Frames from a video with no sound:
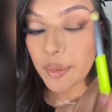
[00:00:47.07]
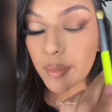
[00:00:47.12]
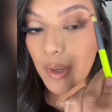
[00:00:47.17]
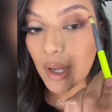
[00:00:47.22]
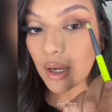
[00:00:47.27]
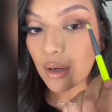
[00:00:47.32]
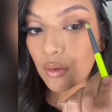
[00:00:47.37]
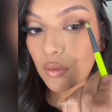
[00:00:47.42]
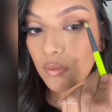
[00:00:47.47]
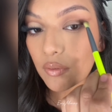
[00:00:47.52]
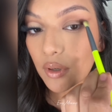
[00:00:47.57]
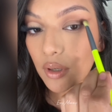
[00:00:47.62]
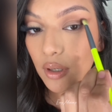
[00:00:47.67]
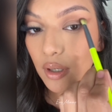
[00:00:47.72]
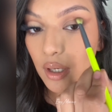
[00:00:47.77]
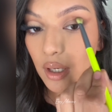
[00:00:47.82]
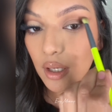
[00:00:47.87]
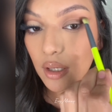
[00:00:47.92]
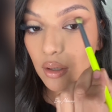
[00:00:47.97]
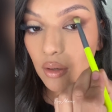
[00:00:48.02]
back over
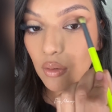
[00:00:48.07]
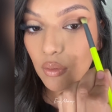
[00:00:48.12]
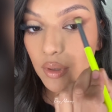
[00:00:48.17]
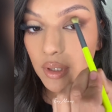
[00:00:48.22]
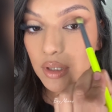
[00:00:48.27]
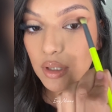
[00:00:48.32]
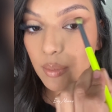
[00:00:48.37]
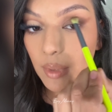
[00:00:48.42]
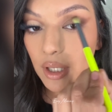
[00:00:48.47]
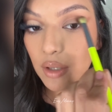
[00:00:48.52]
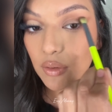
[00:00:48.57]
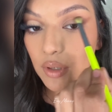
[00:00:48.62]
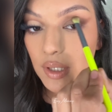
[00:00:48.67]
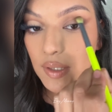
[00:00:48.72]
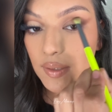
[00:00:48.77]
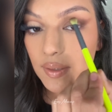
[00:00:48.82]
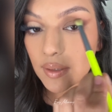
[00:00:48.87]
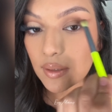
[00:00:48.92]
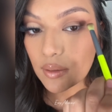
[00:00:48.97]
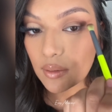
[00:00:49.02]
and go into my
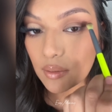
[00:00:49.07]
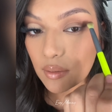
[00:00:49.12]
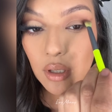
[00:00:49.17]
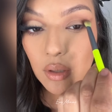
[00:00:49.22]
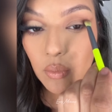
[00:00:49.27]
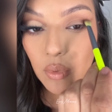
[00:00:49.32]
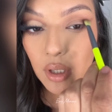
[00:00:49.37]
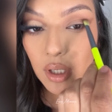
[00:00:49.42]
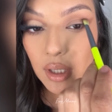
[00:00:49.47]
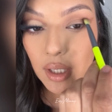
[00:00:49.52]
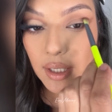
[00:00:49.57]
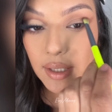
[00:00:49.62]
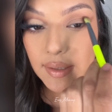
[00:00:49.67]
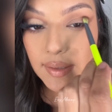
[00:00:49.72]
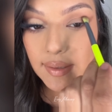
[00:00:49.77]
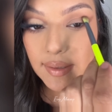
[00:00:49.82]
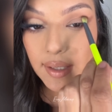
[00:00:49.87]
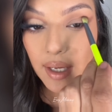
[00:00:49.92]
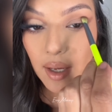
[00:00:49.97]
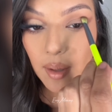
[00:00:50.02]
crease. I want to like
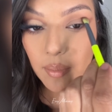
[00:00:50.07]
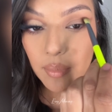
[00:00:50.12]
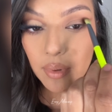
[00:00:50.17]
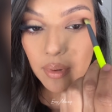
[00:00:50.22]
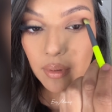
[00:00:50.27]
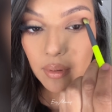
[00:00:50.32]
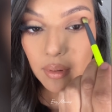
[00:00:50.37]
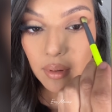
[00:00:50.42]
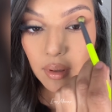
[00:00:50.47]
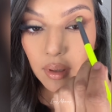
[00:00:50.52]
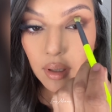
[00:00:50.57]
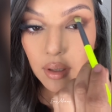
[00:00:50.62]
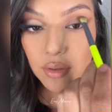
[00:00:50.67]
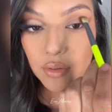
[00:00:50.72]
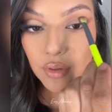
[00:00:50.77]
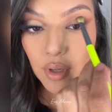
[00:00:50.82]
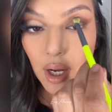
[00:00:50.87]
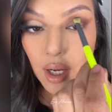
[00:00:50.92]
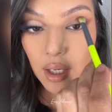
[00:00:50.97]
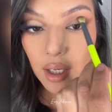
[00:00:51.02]
stamp and
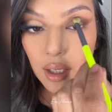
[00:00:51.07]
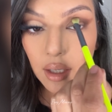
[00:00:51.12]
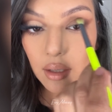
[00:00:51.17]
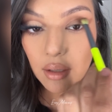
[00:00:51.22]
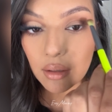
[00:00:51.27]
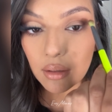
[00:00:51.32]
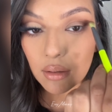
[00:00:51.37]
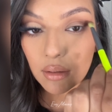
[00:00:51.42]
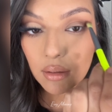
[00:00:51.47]
drag in.